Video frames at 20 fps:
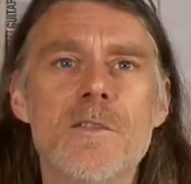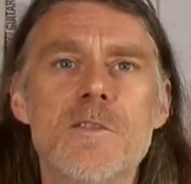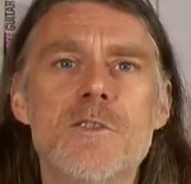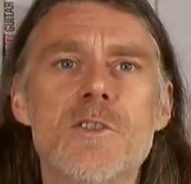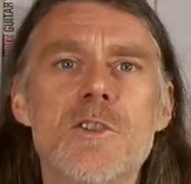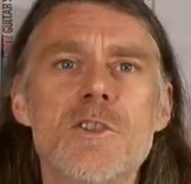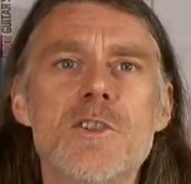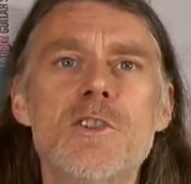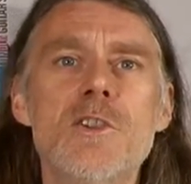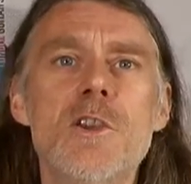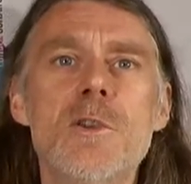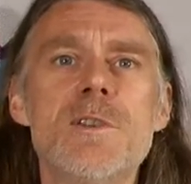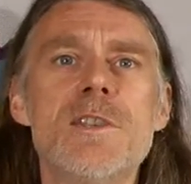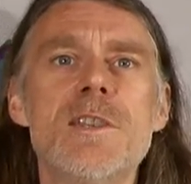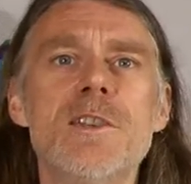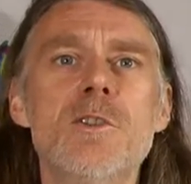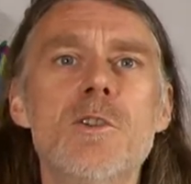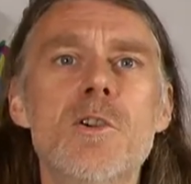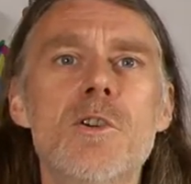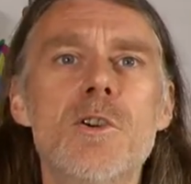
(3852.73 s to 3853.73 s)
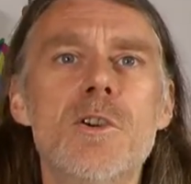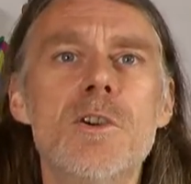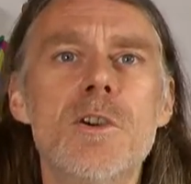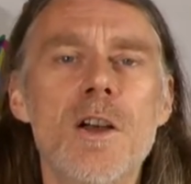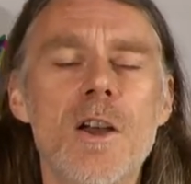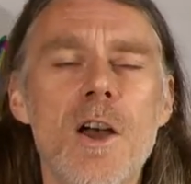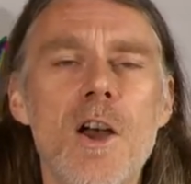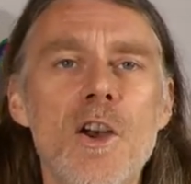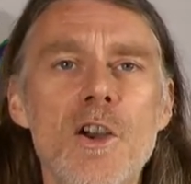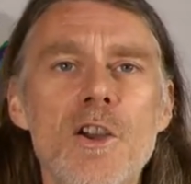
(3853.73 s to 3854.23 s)
Just using your
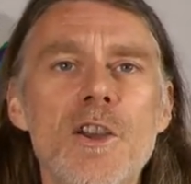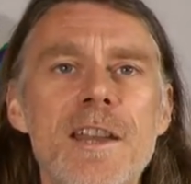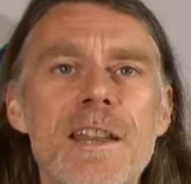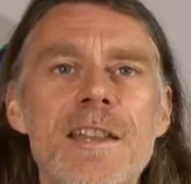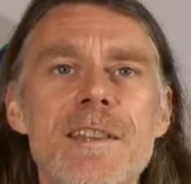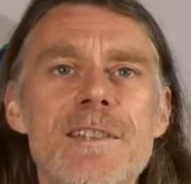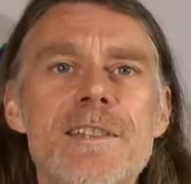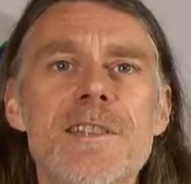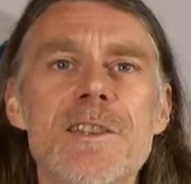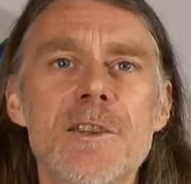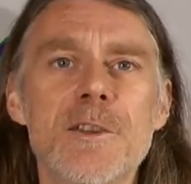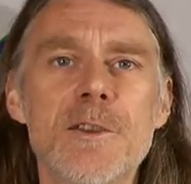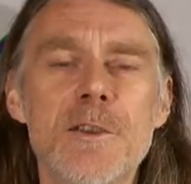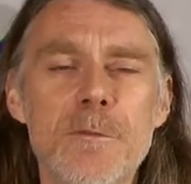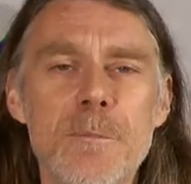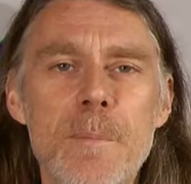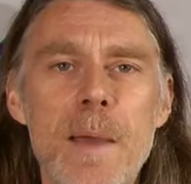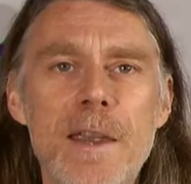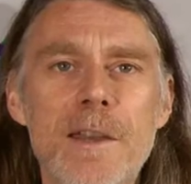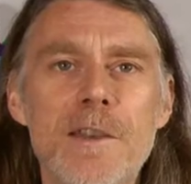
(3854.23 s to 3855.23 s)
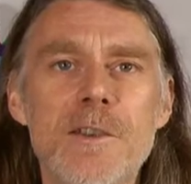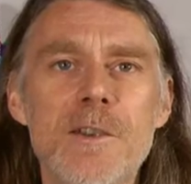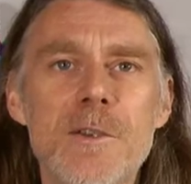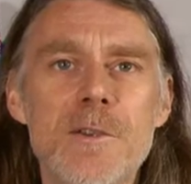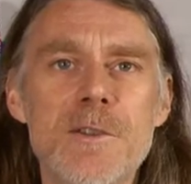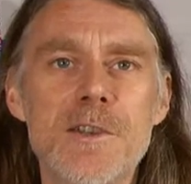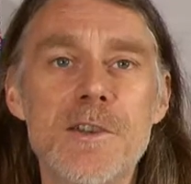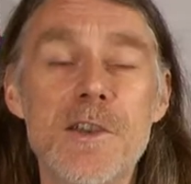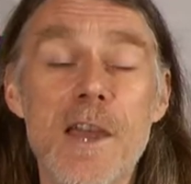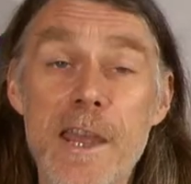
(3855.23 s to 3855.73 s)
earnings that you've made
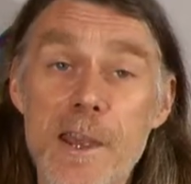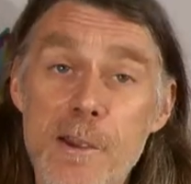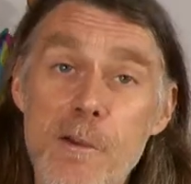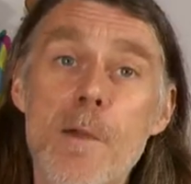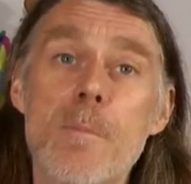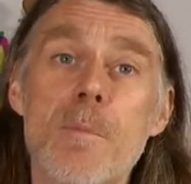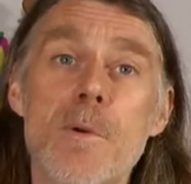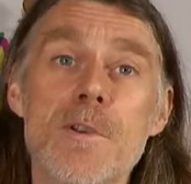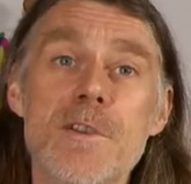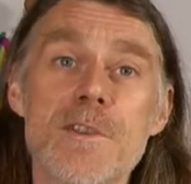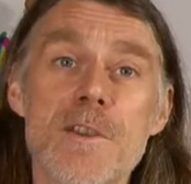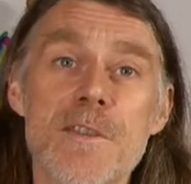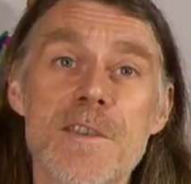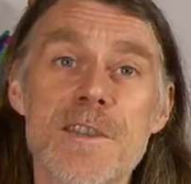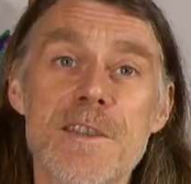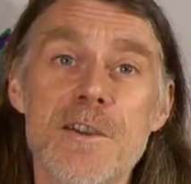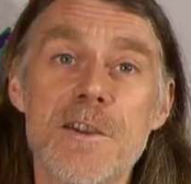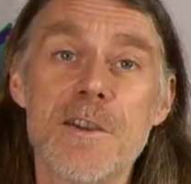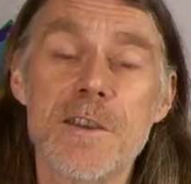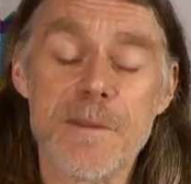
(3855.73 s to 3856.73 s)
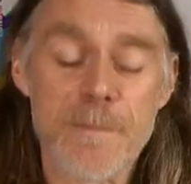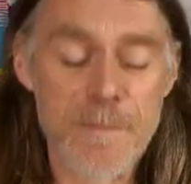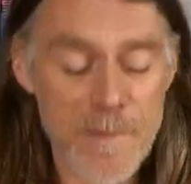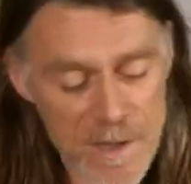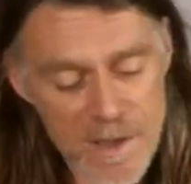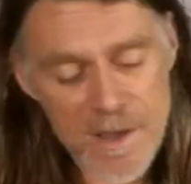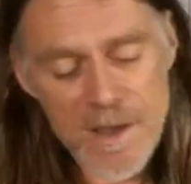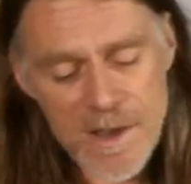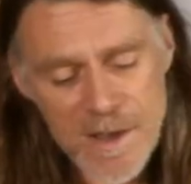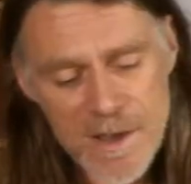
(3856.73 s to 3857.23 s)
using your hero points on the site.
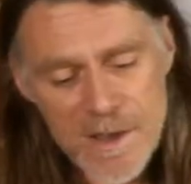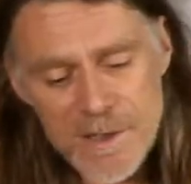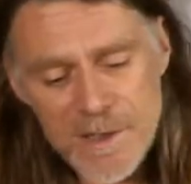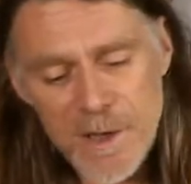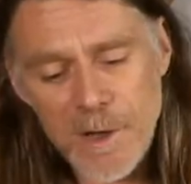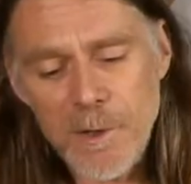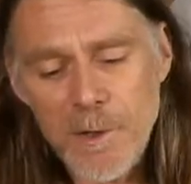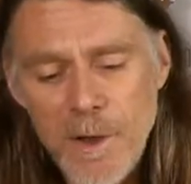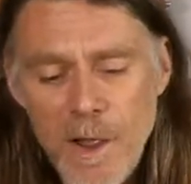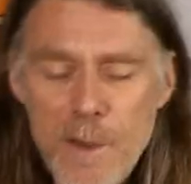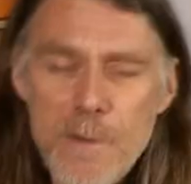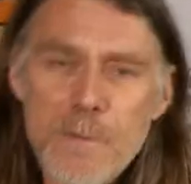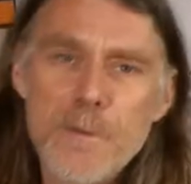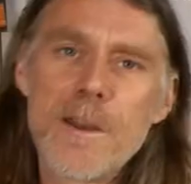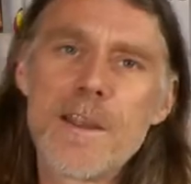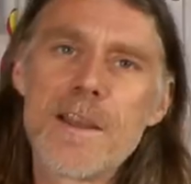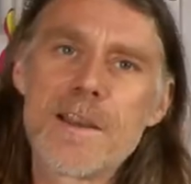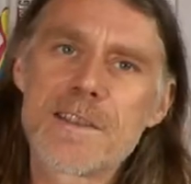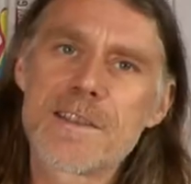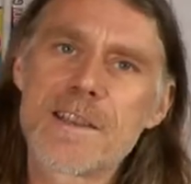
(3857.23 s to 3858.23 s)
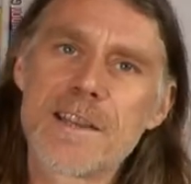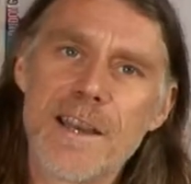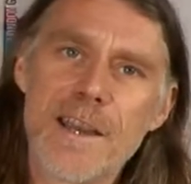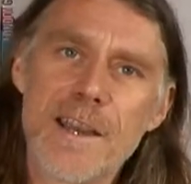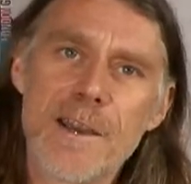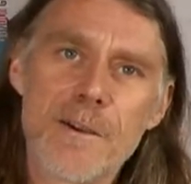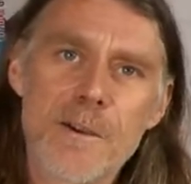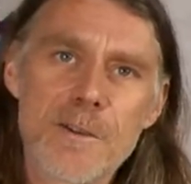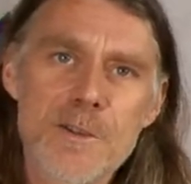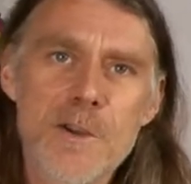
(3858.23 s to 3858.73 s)
So hopefully that's
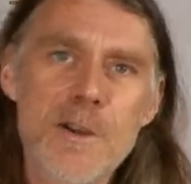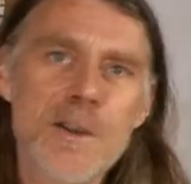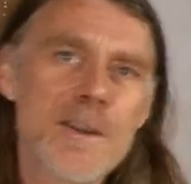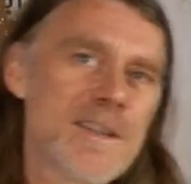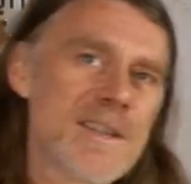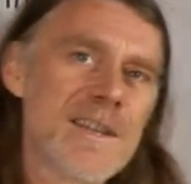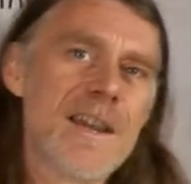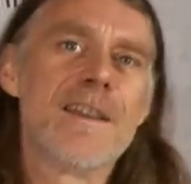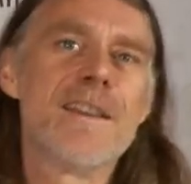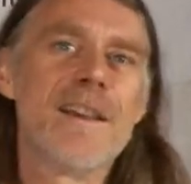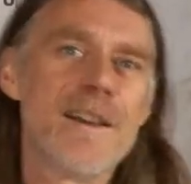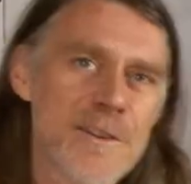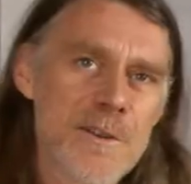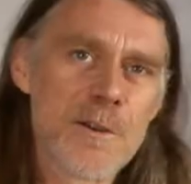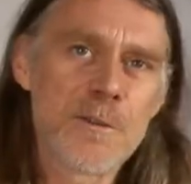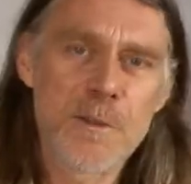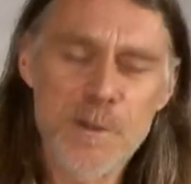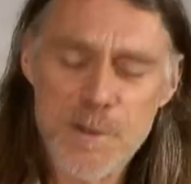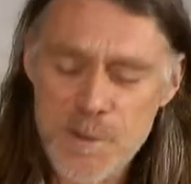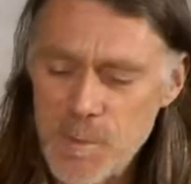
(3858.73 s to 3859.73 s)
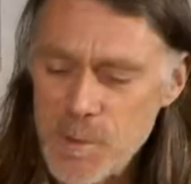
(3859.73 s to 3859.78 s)
clear. I'll try and say that as often as